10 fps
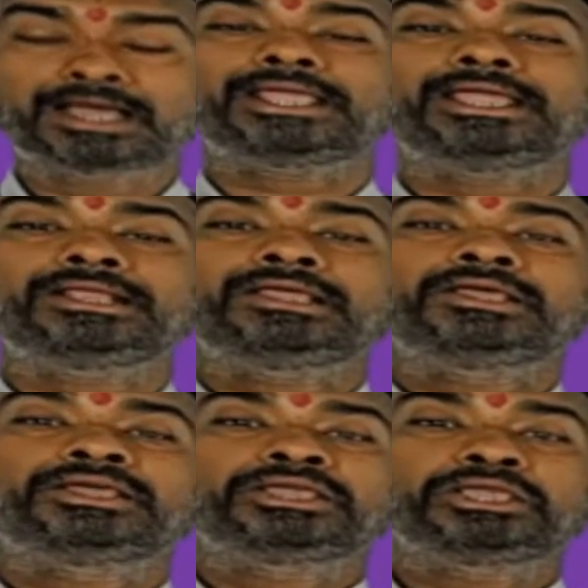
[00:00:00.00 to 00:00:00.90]

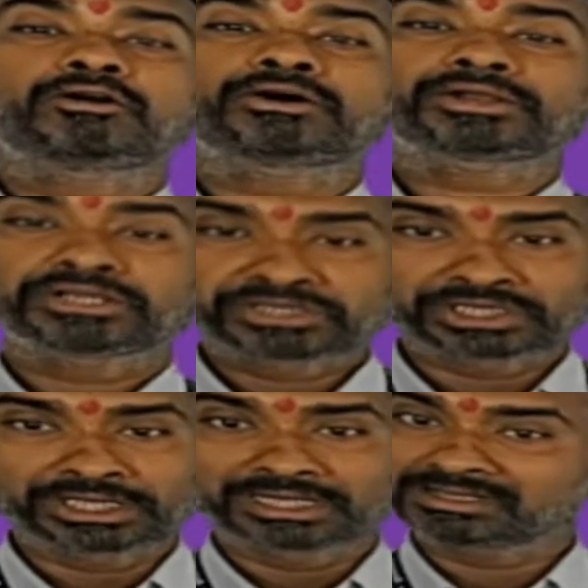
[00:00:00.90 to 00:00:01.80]
again he or
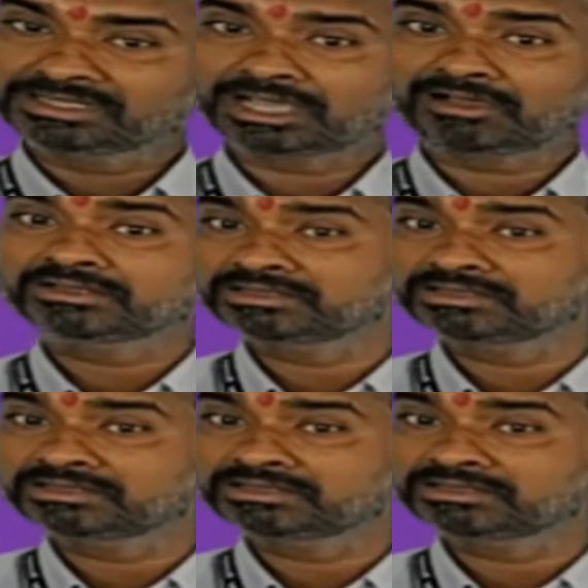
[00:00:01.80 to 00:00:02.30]
she does have